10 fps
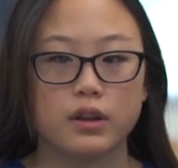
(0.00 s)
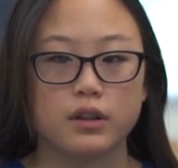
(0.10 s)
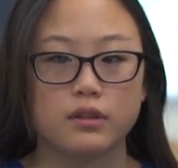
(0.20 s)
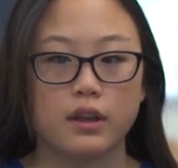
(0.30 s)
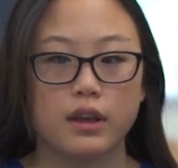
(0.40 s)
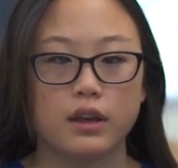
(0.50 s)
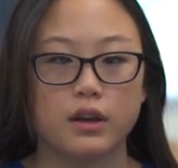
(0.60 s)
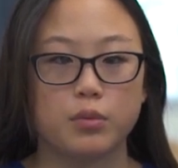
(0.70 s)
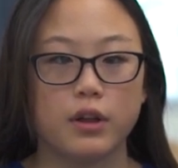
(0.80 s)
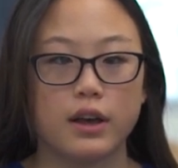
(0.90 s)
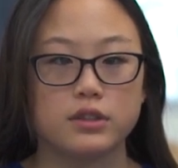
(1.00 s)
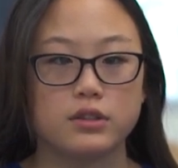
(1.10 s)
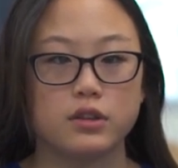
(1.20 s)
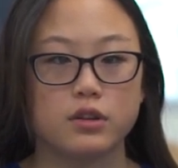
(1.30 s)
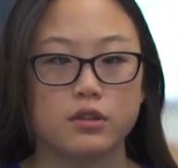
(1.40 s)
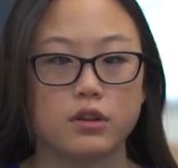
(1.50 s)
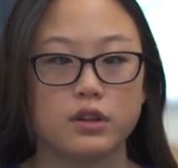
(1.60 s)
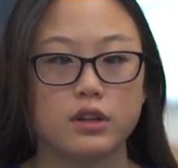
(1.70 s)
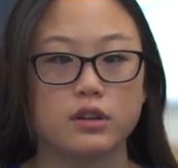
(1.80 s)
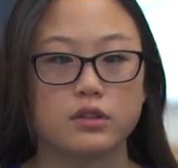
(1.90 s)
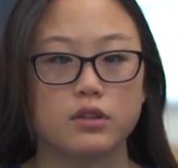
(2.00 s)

it like applies to your learning.